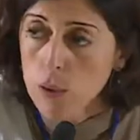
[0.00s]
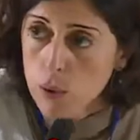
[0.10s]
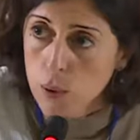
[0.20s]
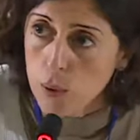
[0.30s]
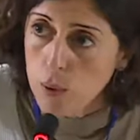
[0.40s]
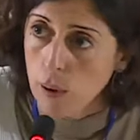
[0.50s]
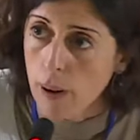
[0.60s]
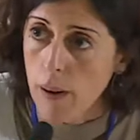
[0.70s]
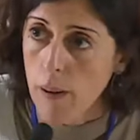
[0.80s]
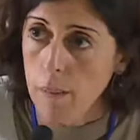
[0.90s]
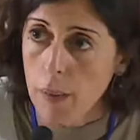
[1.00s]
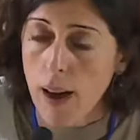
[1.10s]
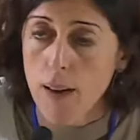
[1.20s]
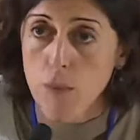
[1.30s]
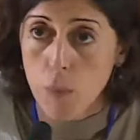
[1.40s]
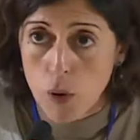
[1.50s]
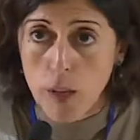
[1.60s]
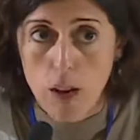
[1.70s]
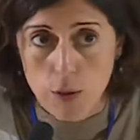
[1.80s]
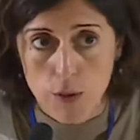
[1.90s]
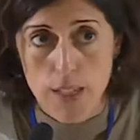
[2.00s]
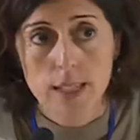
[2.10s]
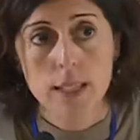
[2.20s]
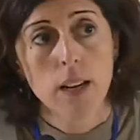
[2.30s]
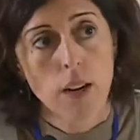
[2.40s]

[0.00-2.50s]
to have more countries